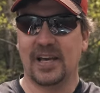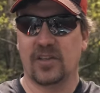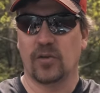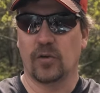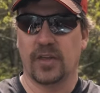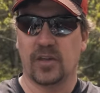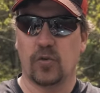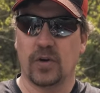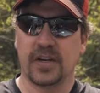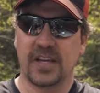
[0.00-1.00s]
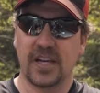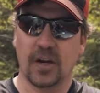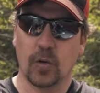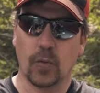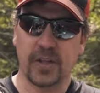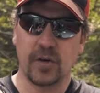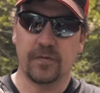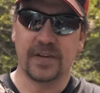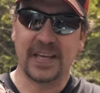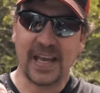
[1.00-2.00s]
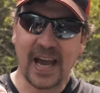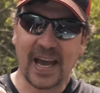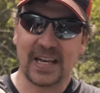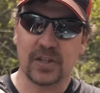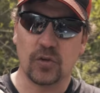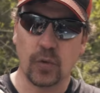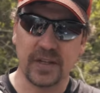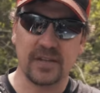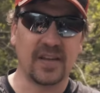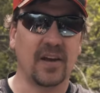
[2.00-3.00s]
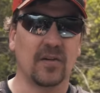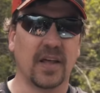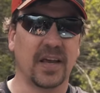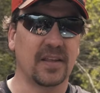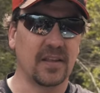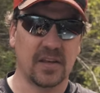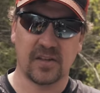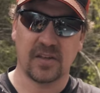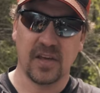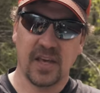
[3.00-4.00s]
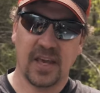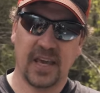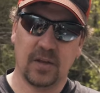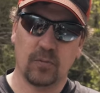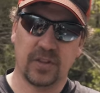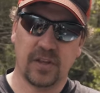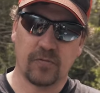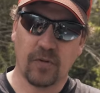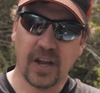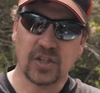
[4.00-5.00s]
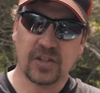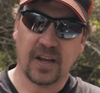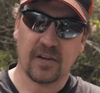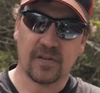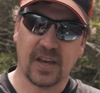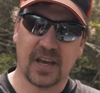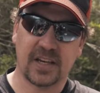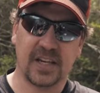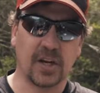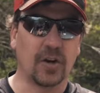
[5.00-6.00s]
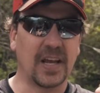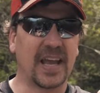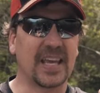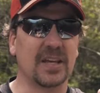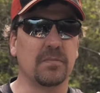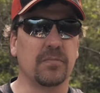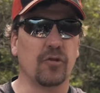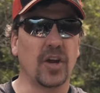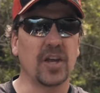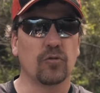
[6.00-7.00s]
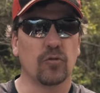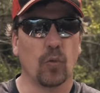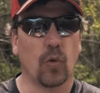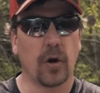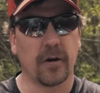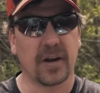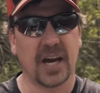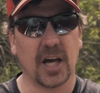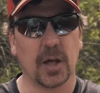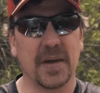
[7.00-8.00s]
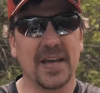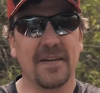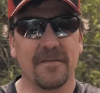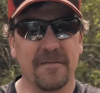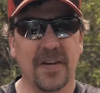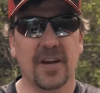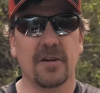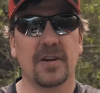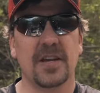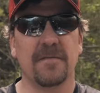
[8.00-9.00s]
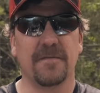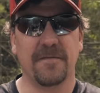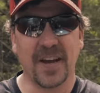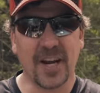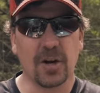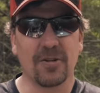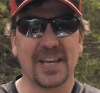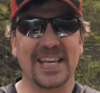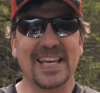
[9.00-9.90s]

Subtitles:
So this one here, when you've got a twin tail like this and with these Rage tails on here, I can bring it through the water column very, very